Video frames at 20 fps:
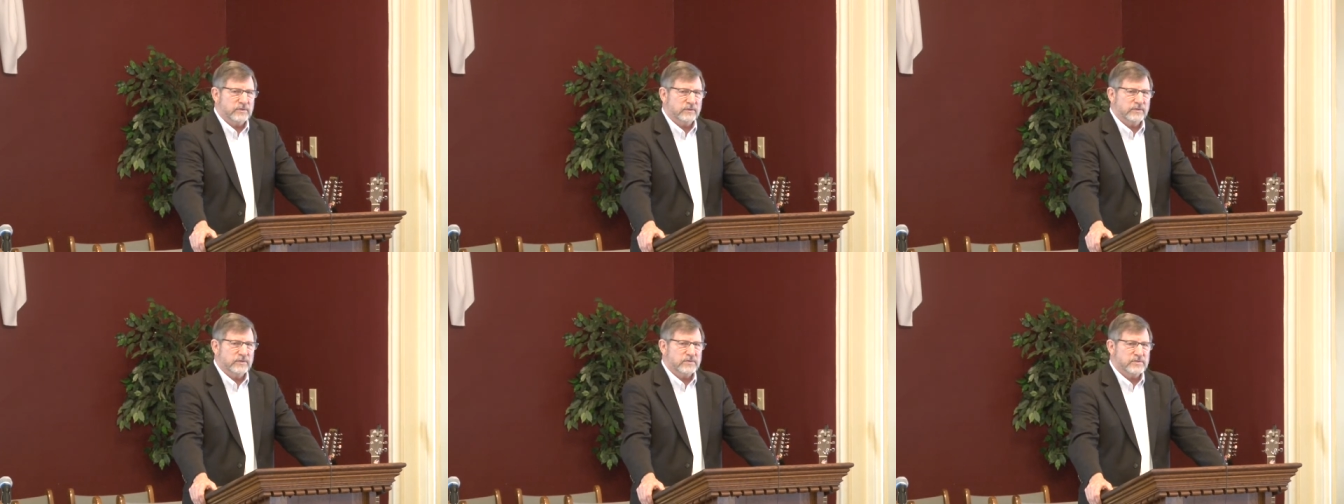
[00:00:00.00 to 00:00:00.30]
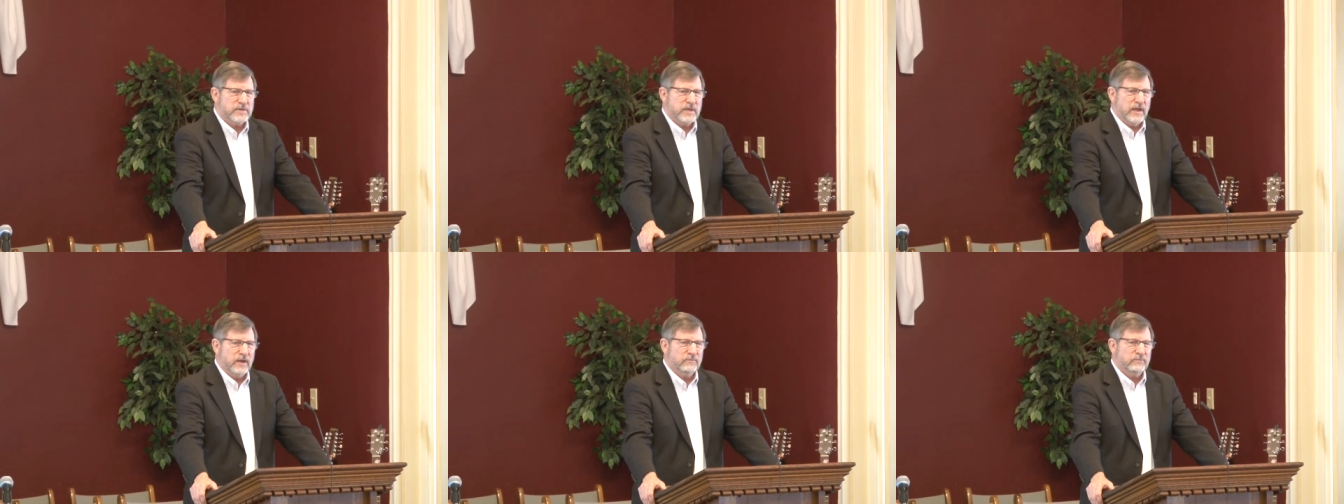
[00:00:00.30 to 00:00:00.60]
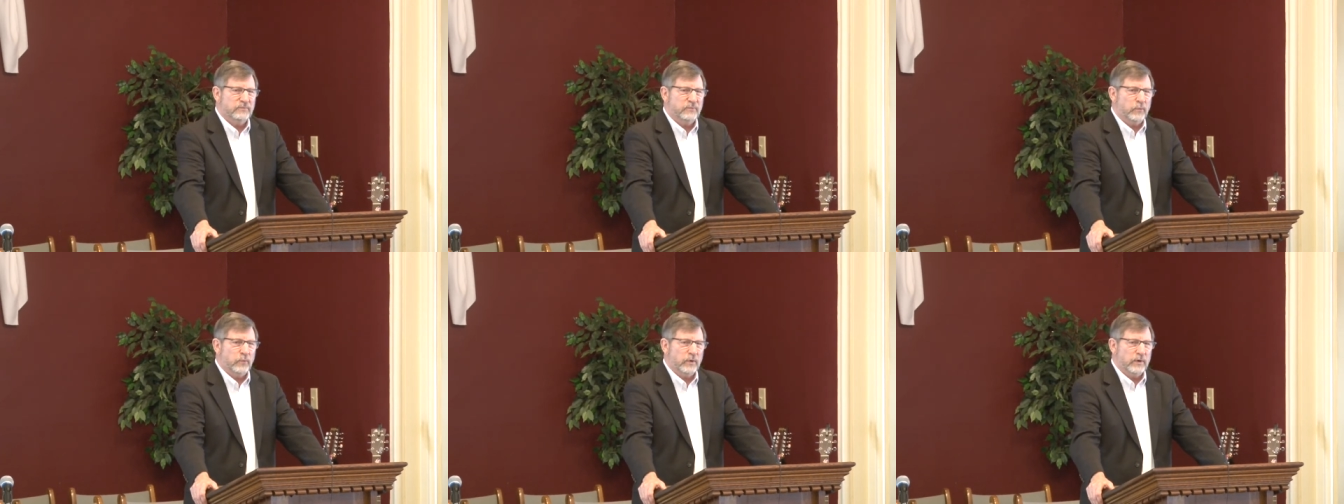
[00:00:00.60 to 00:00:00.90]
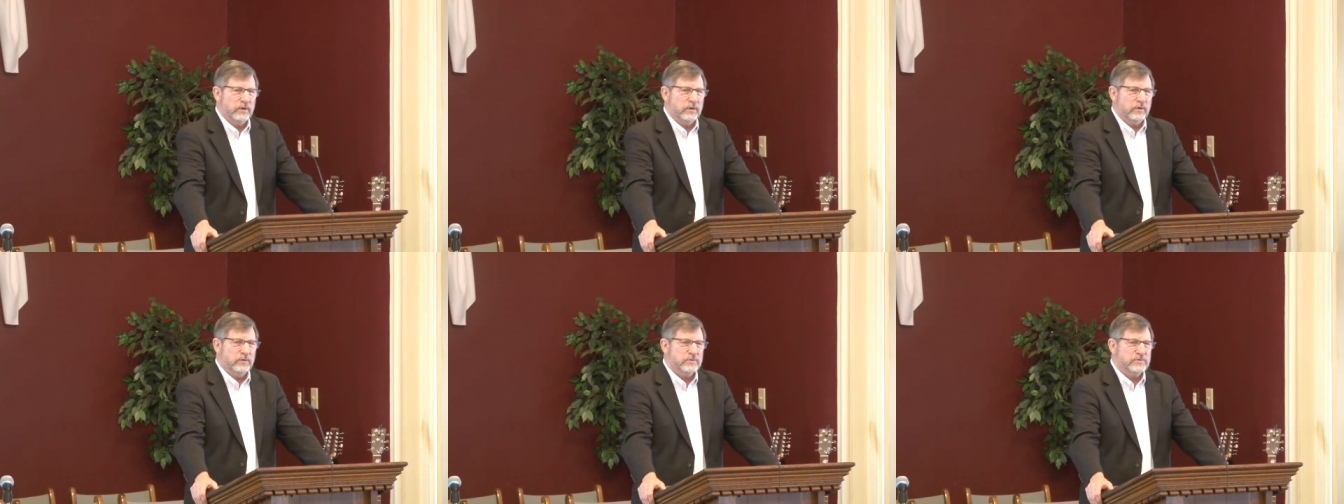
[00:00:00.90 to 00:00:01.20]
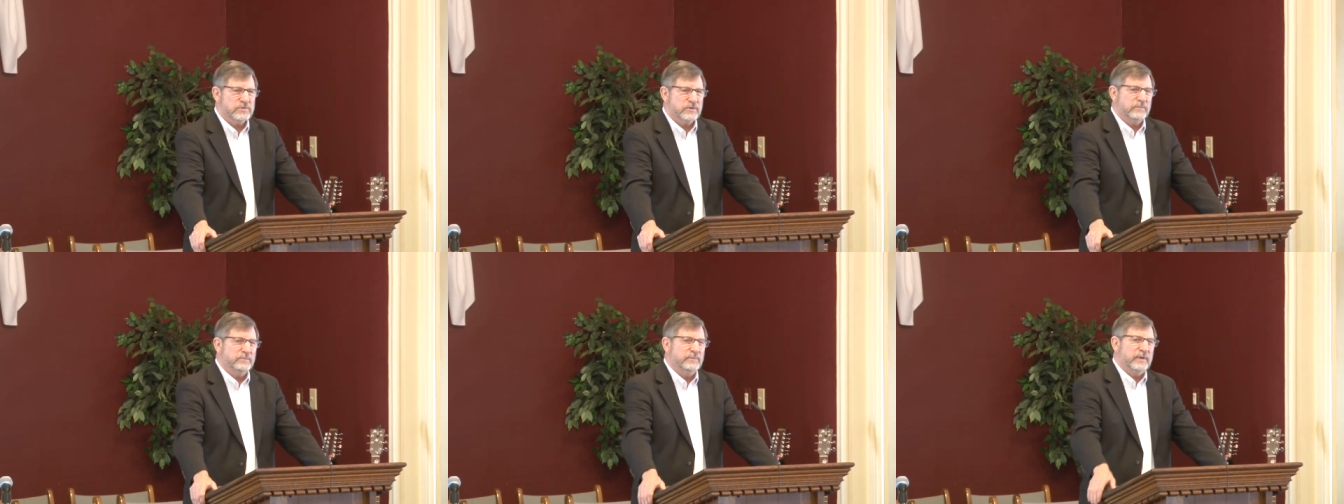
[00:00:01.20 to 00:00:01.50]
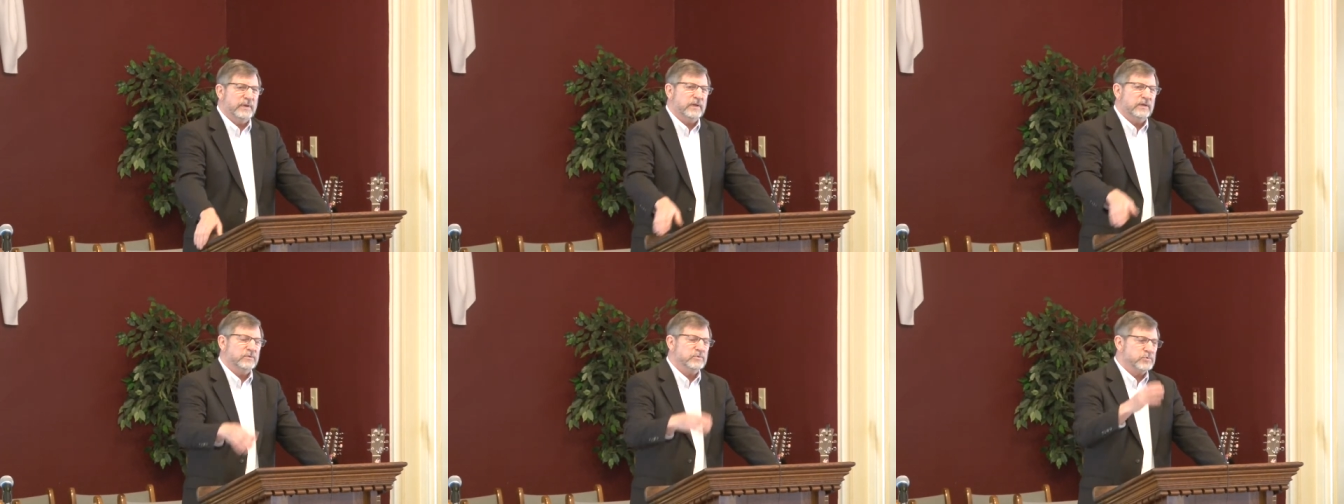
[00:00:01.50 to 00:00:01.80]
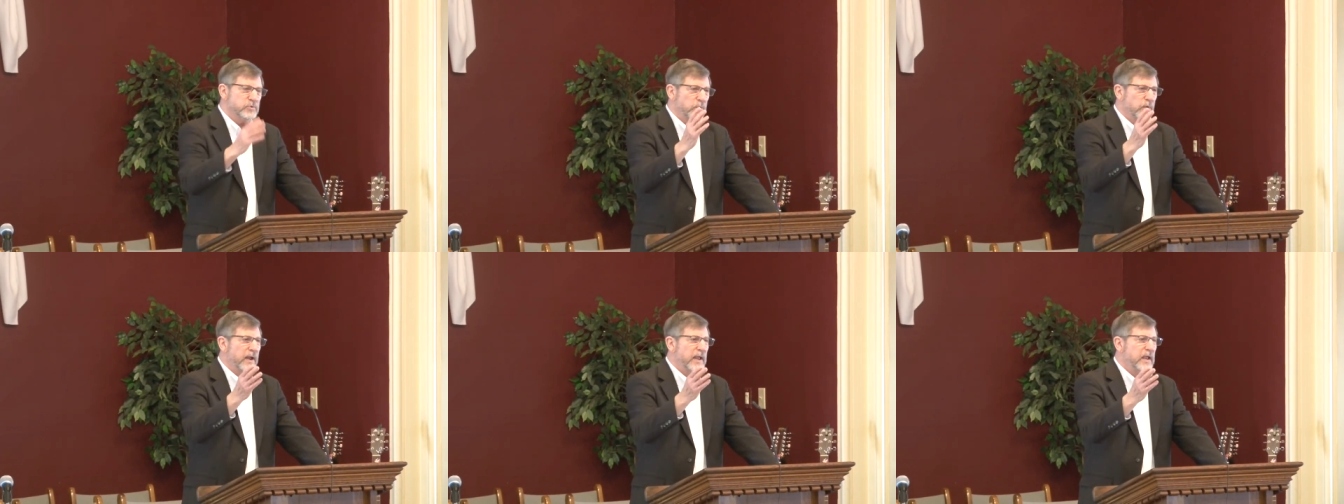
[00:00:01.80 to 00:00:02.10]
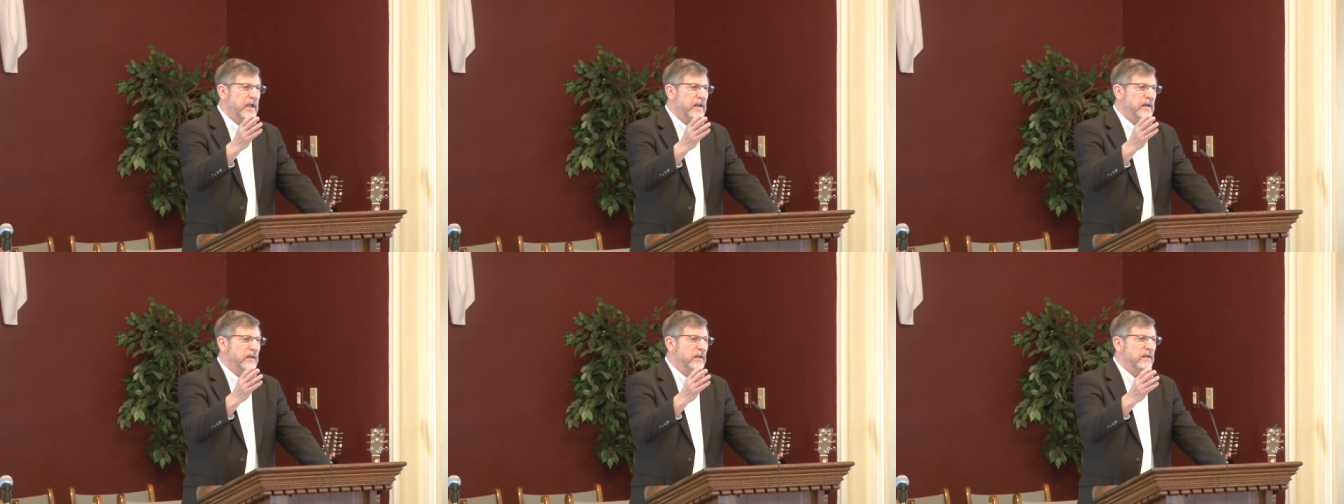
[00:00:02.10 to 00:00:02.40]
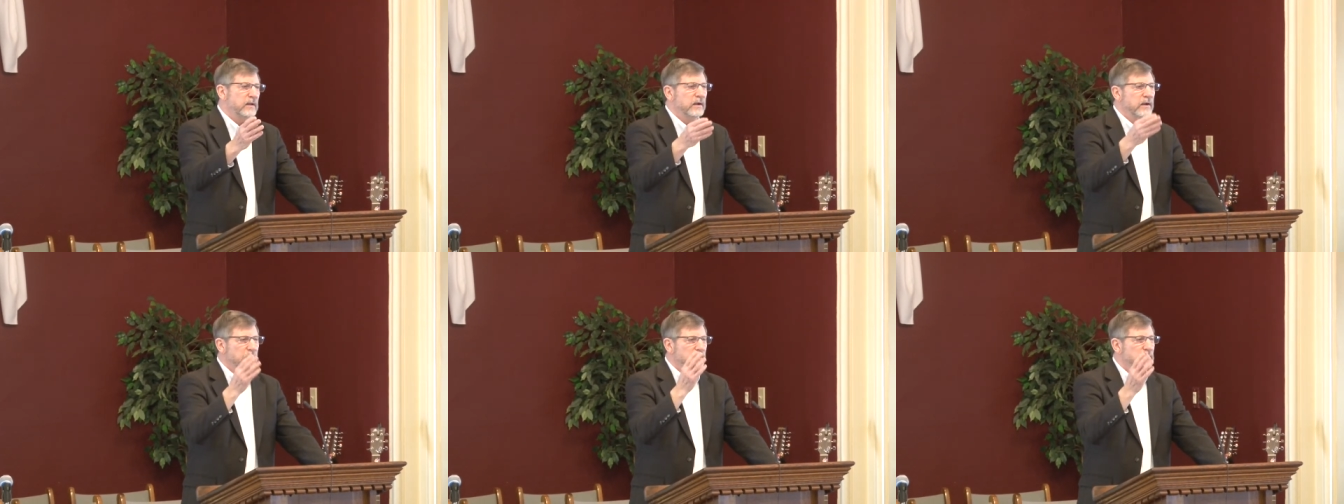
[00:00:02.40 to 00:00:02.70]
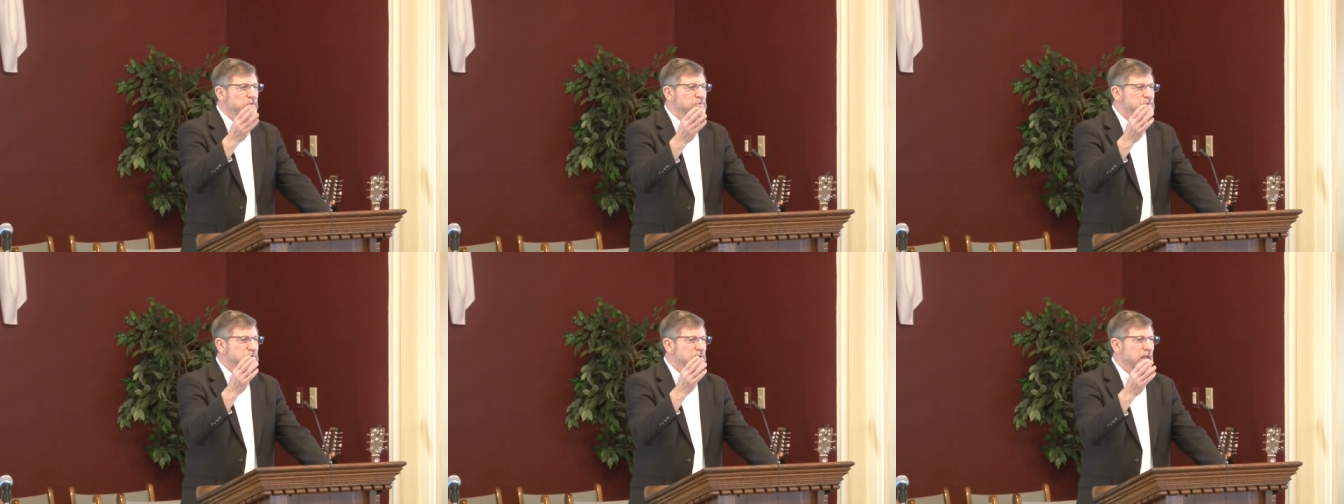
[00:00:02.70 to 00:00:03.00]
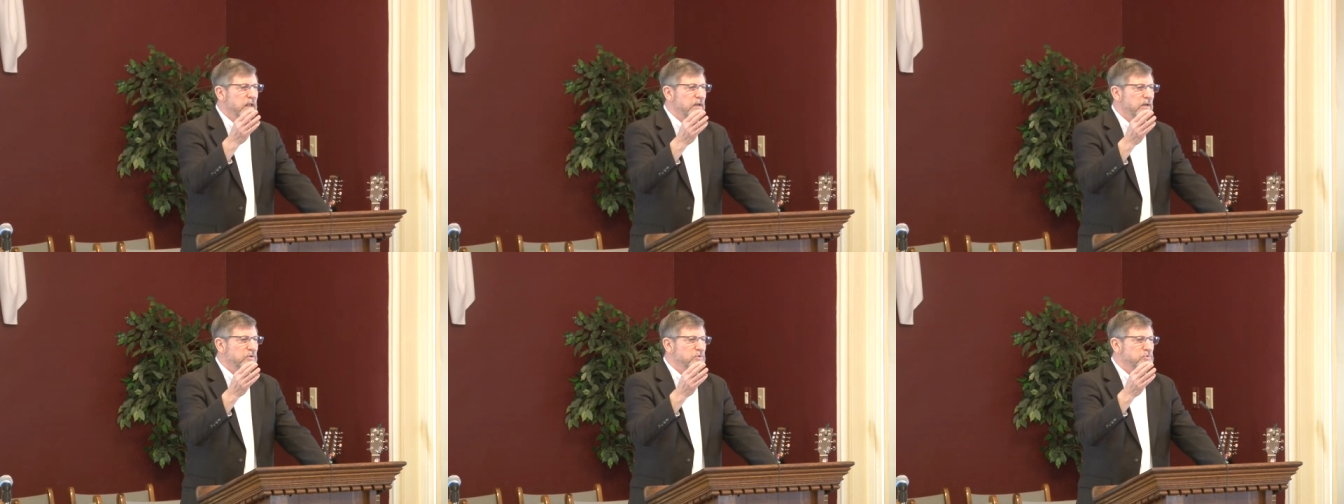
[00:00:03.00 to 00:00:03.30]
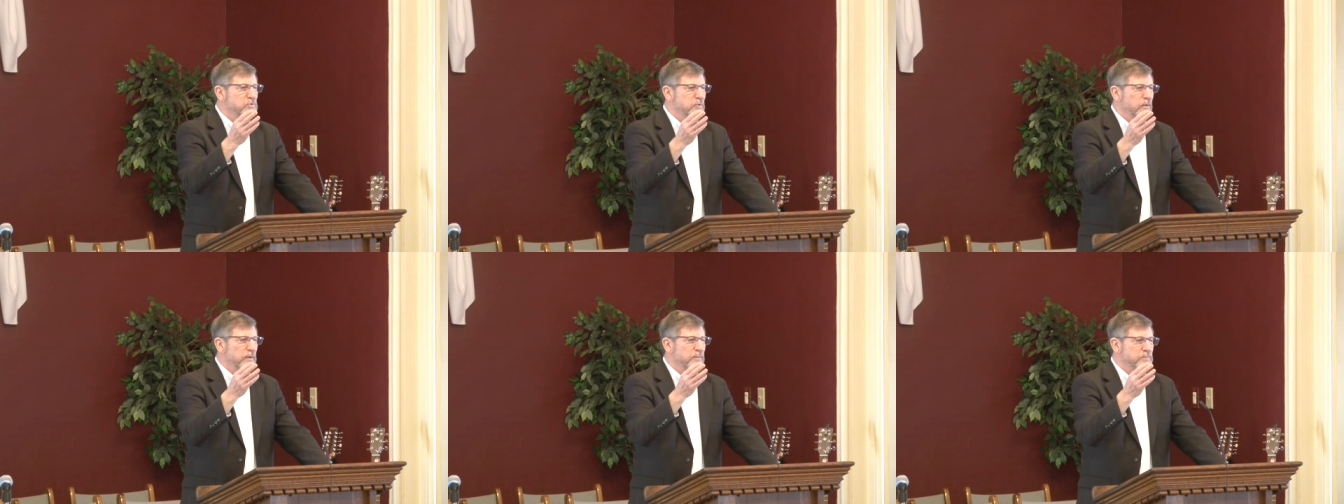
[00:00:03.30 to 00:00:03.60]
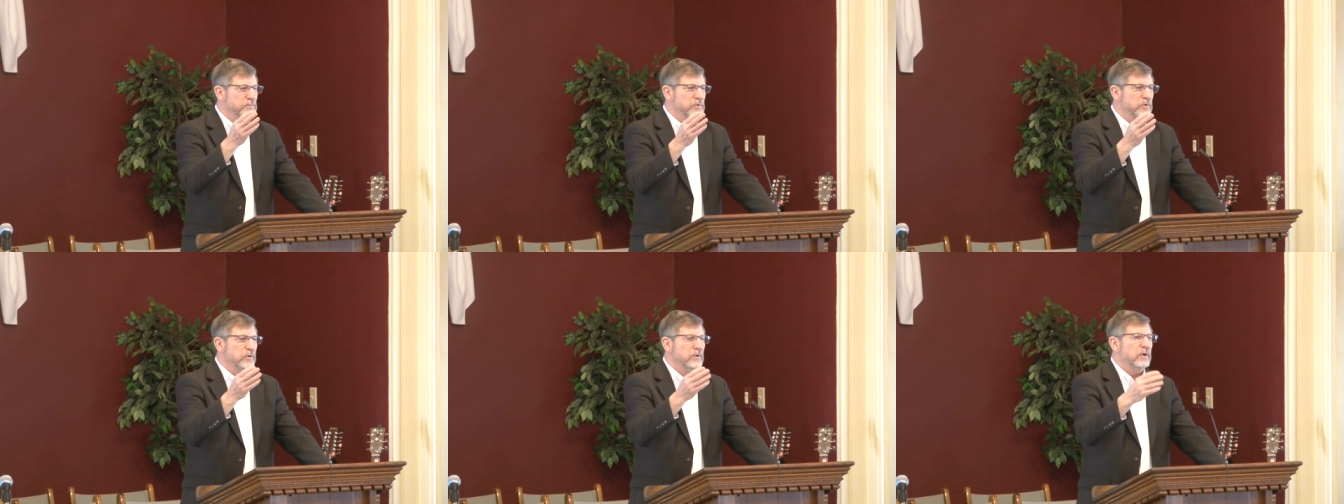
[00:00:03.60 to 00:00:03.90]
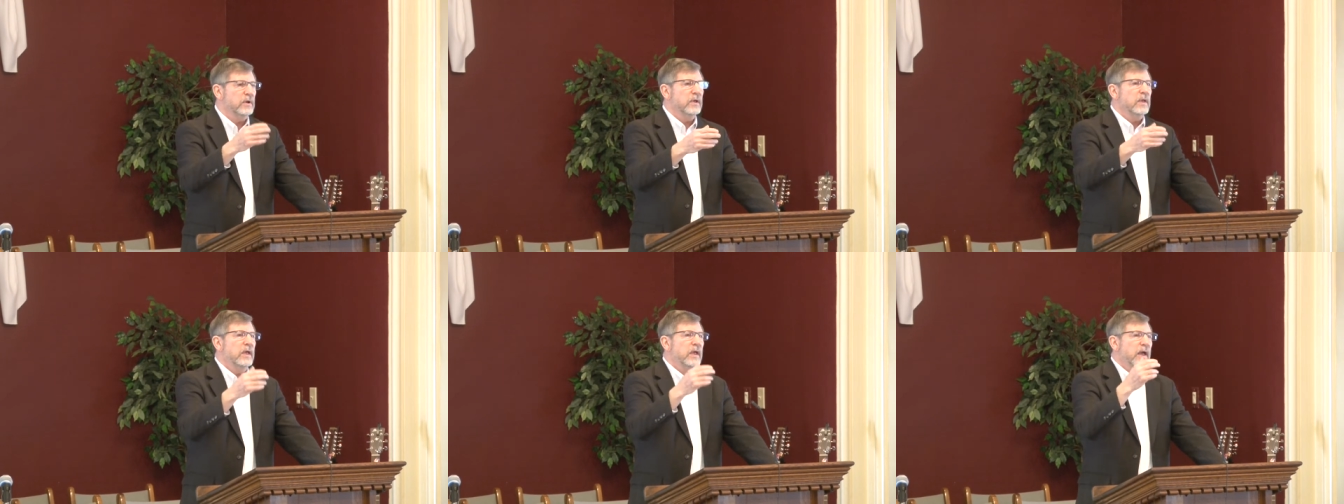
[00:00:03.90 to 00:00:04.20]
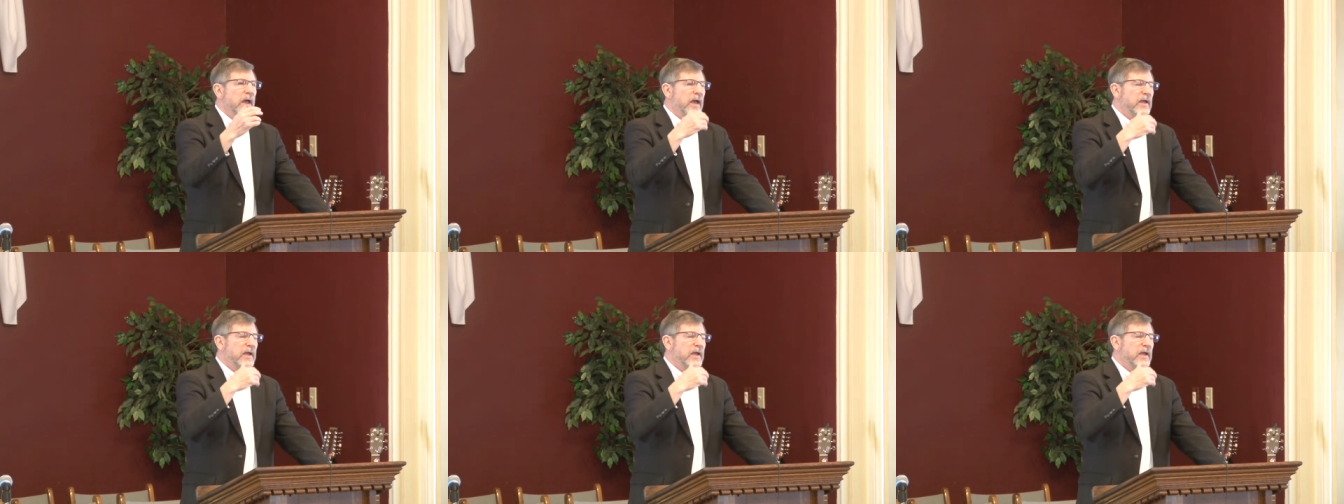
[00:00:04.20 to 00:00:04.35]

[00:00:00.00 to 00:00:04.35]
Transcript: At least they have four years of being trained in understanding Scripture